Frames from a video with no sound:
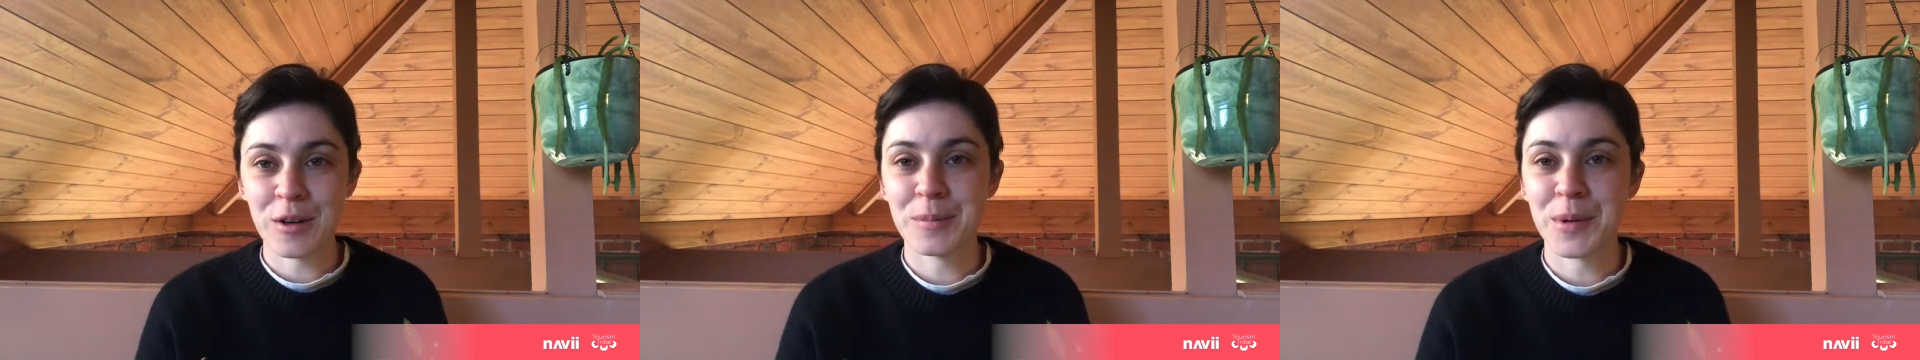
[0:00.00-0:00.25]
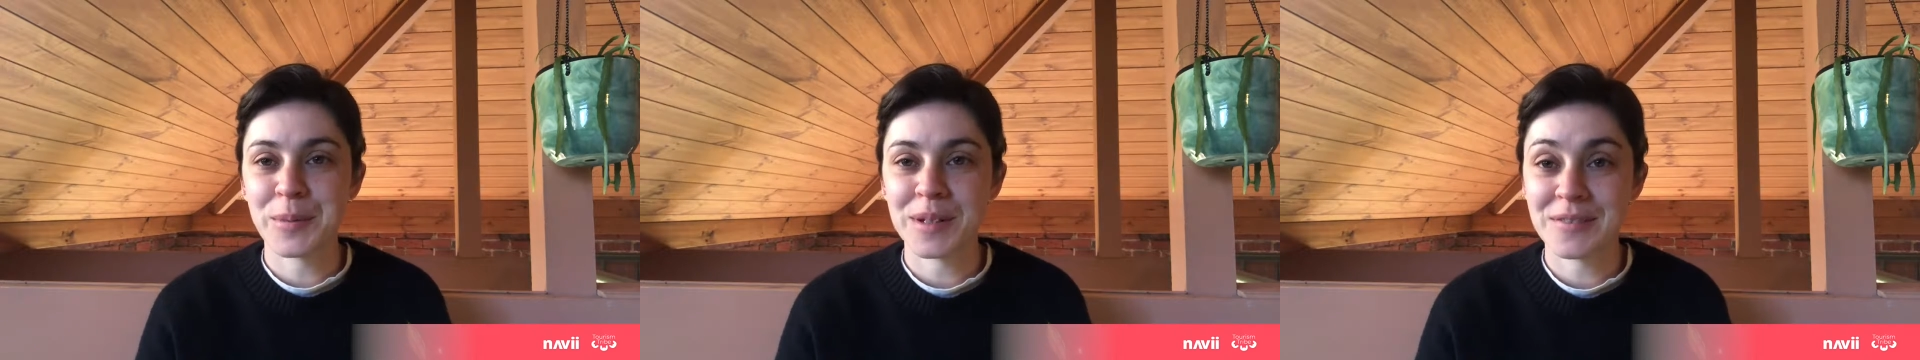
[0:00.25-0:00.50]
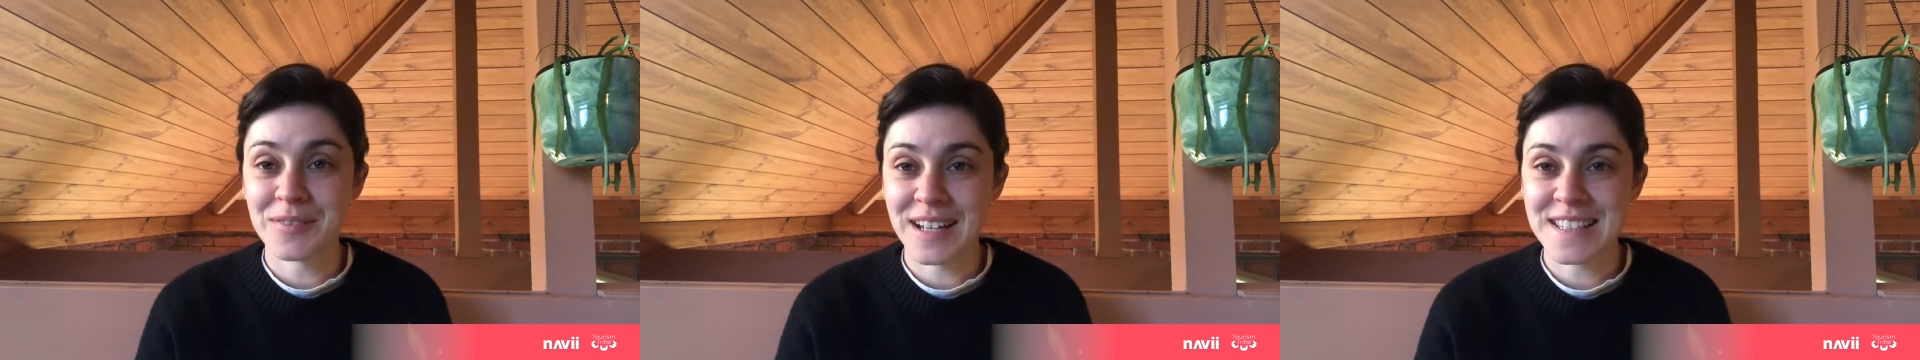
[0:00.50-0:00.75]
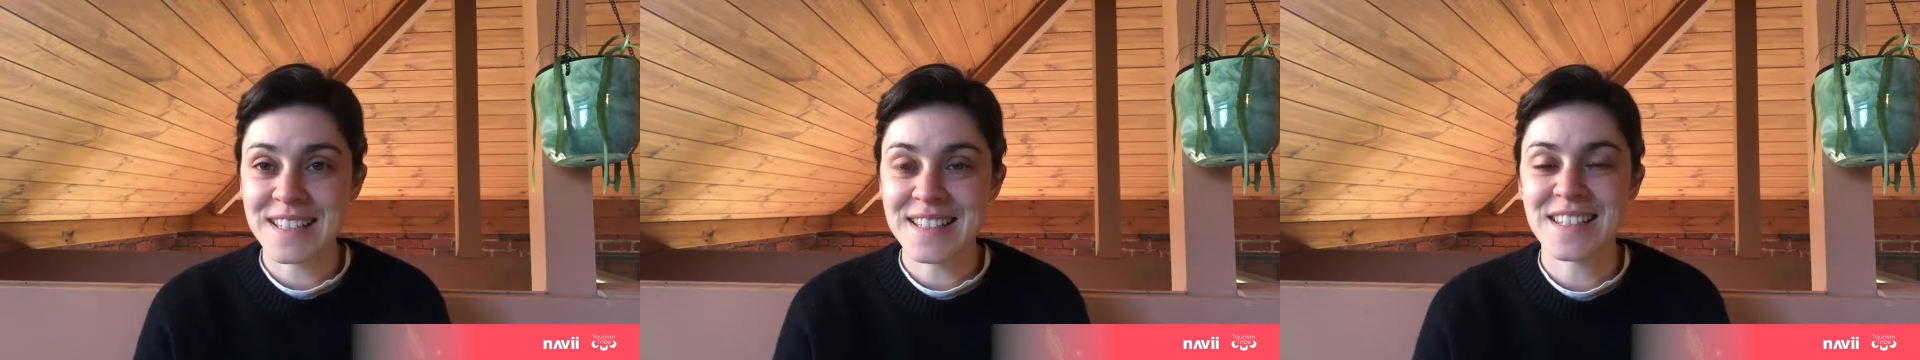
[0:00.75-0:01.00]
on mobile
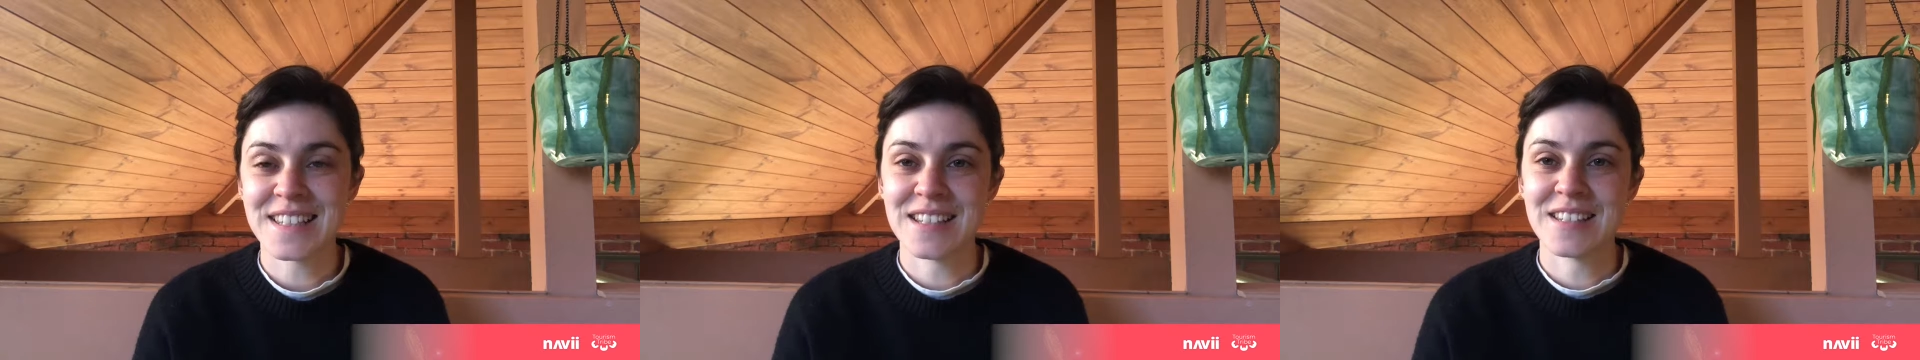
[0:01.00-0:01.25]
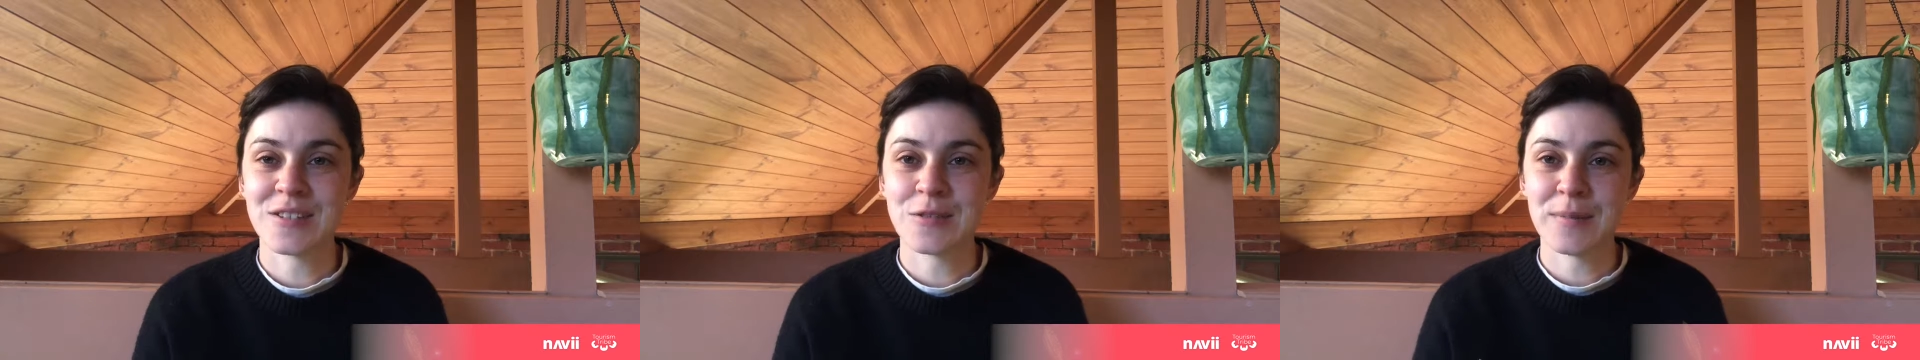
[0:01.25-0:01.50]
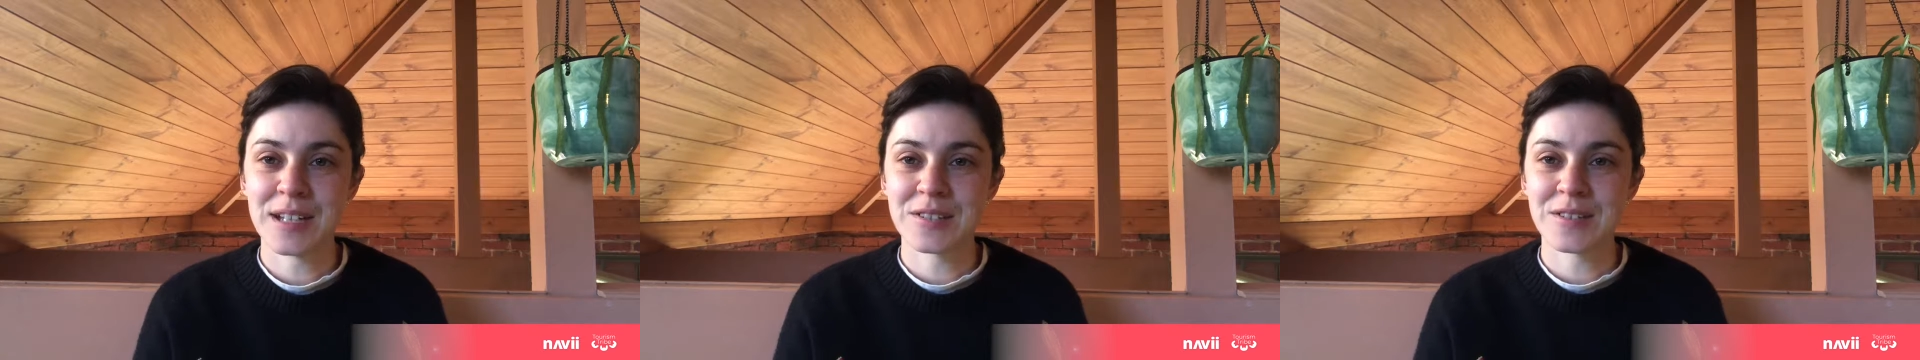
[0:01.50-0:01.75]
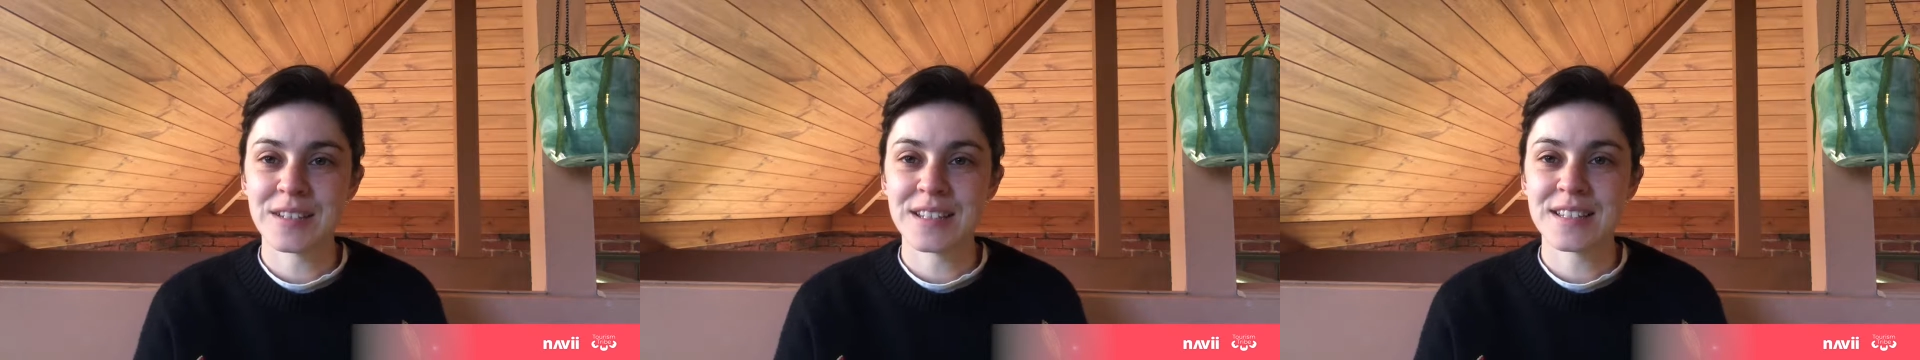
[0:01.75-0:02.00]
devices is to make
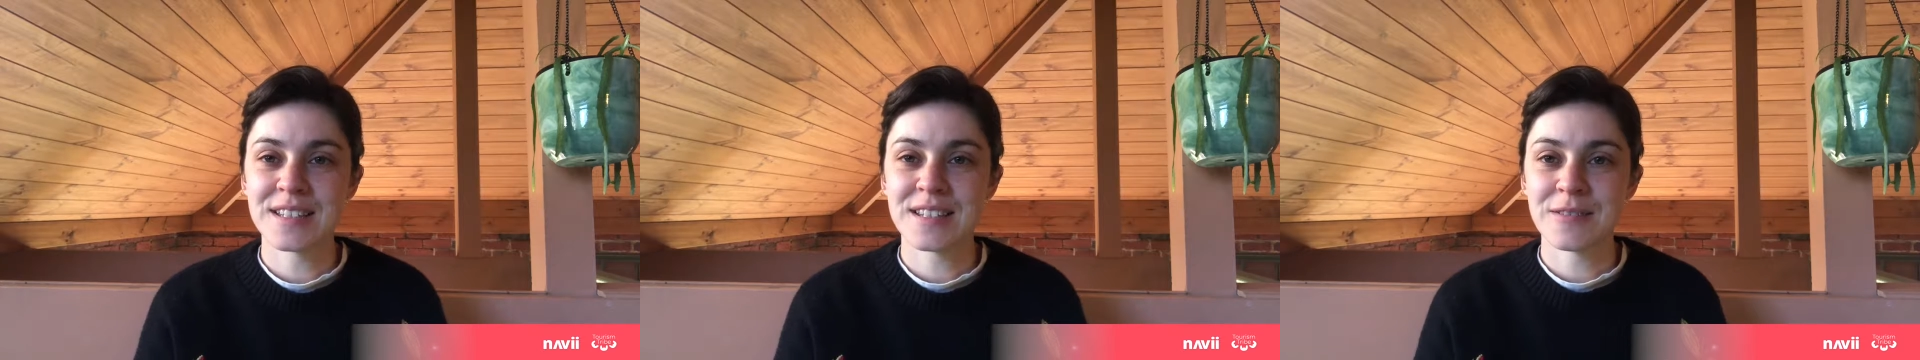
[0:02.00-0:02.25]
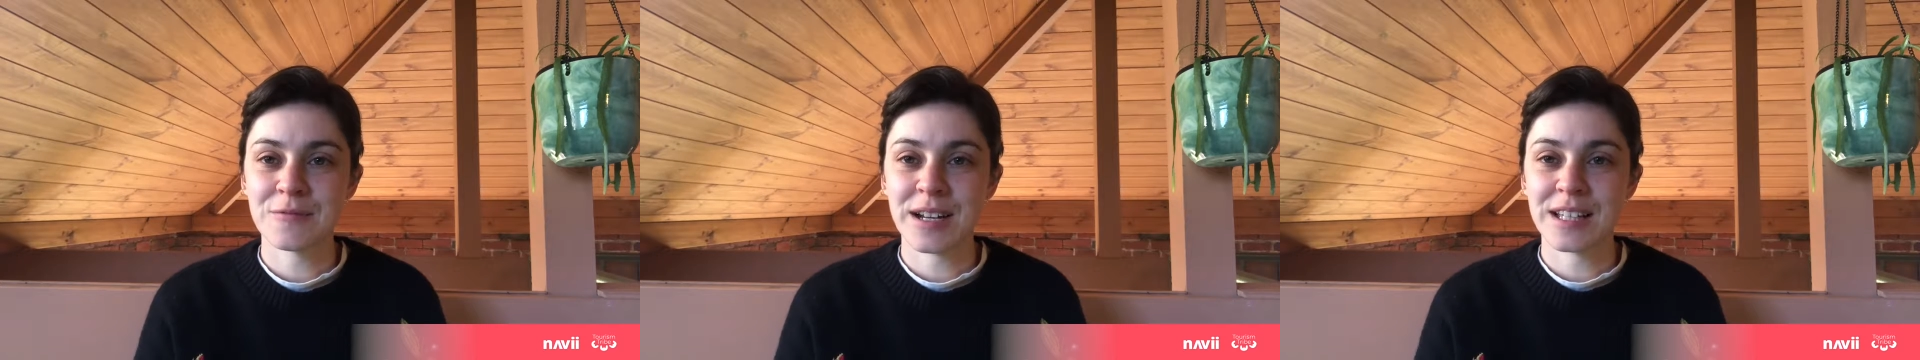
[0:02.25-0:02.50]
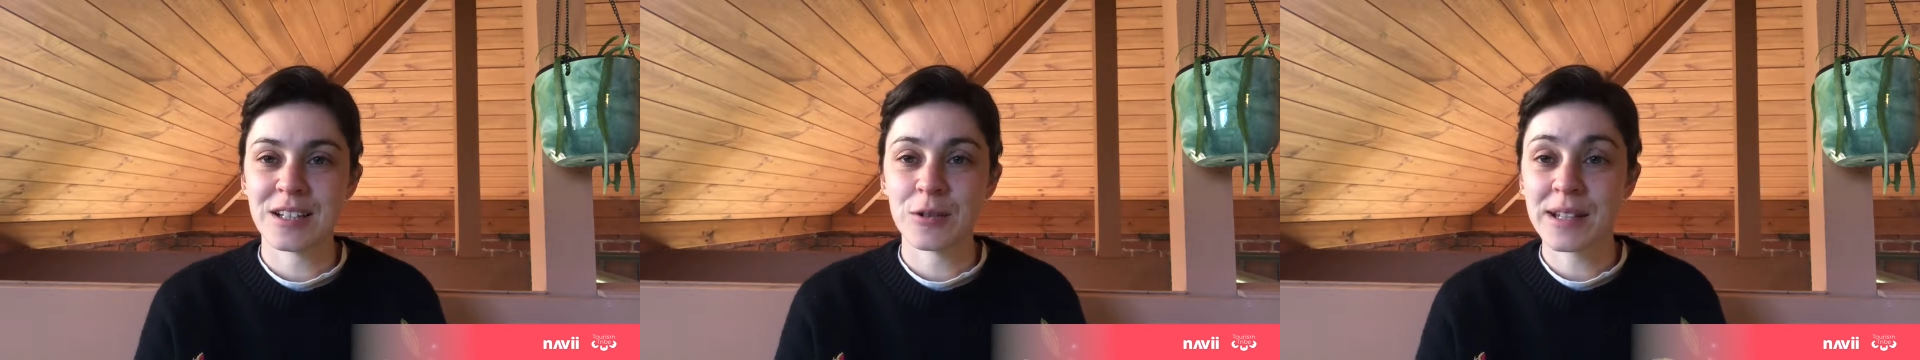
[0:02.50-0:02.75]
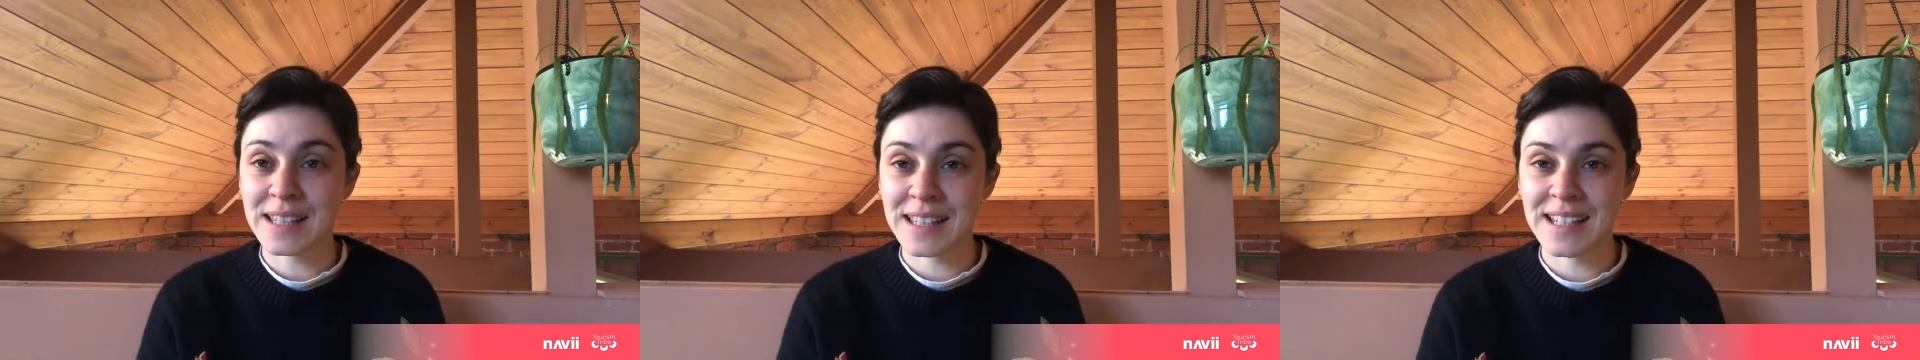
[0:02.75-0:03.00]
sure that it's running
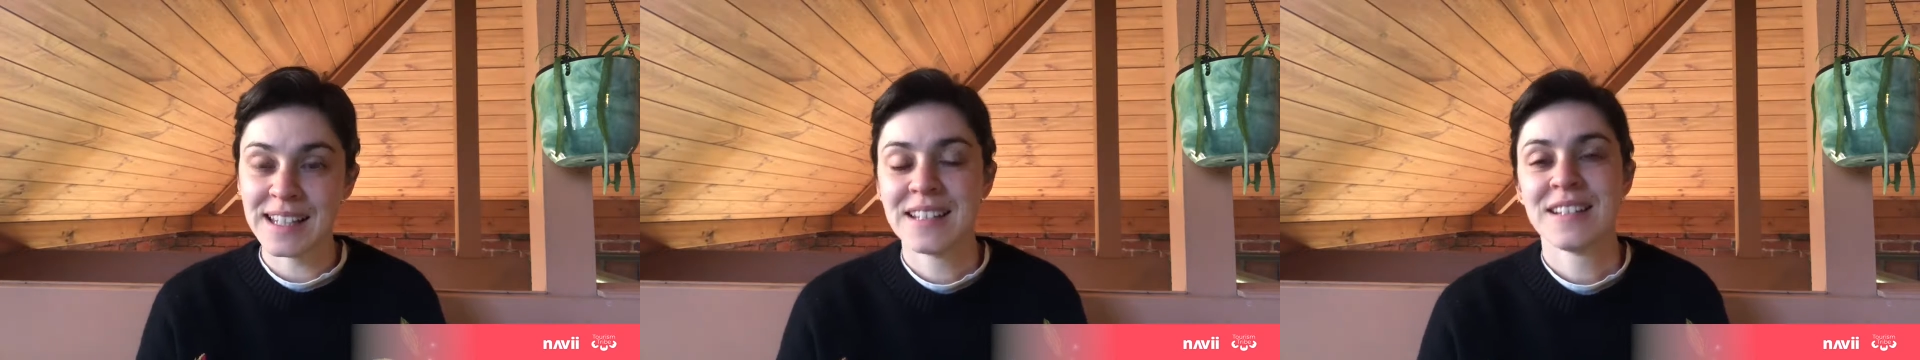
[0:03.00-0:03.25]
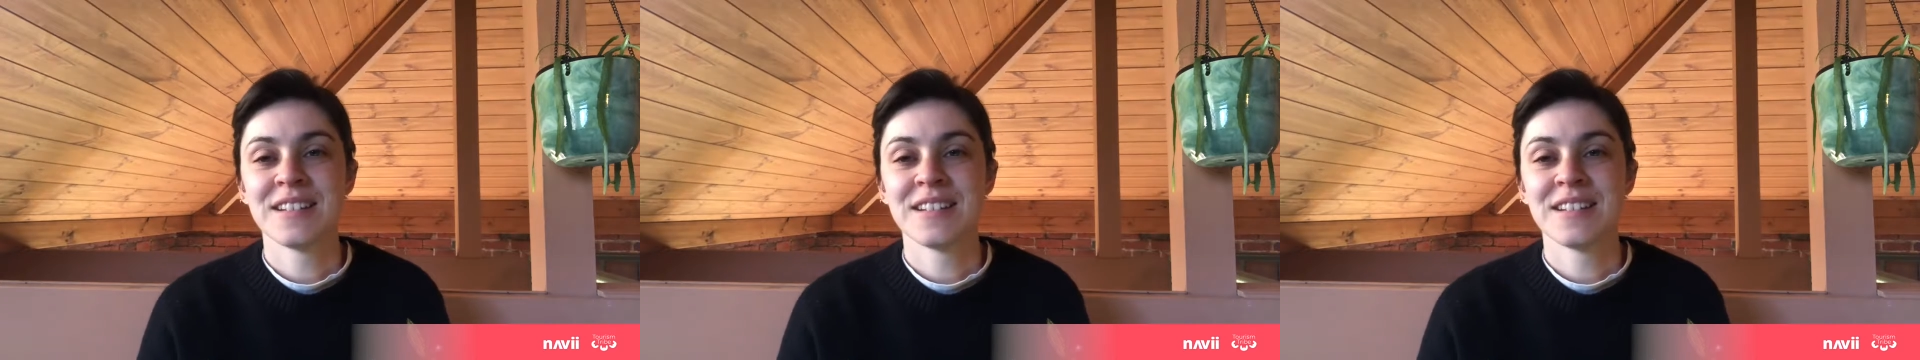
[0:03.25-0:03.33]
quickly.